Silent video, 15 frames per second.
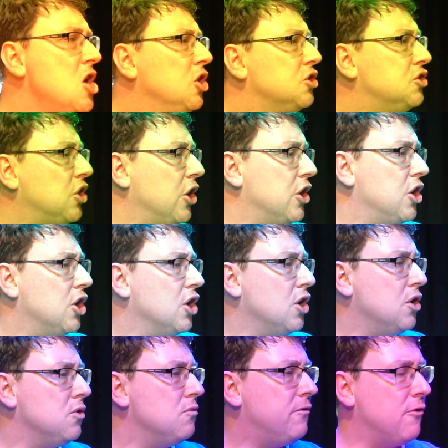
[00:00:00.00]
So
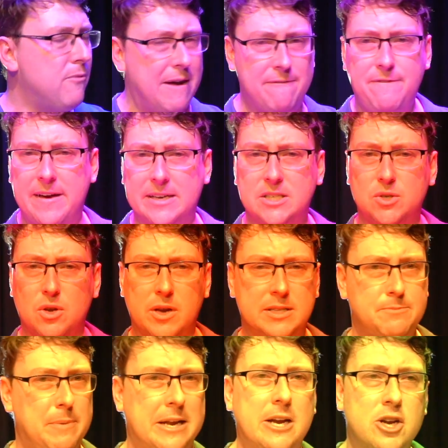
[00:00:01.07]
for RevFest,
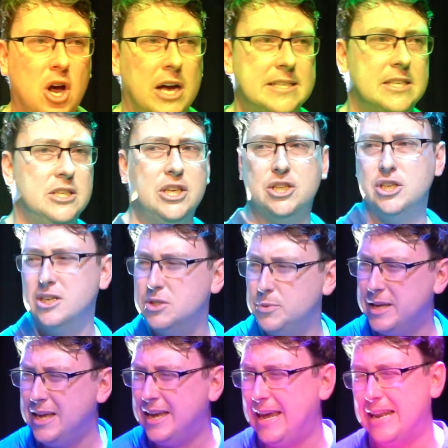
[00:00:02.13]
it's been a nice addition because we
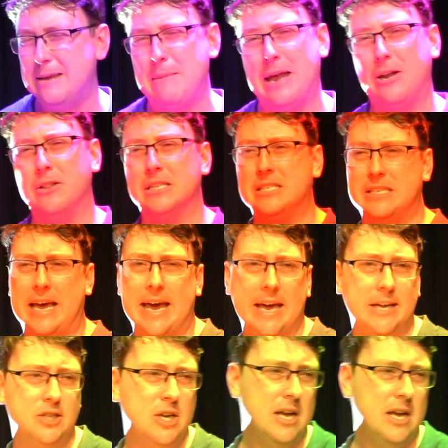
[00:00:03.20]
can get him out on the stage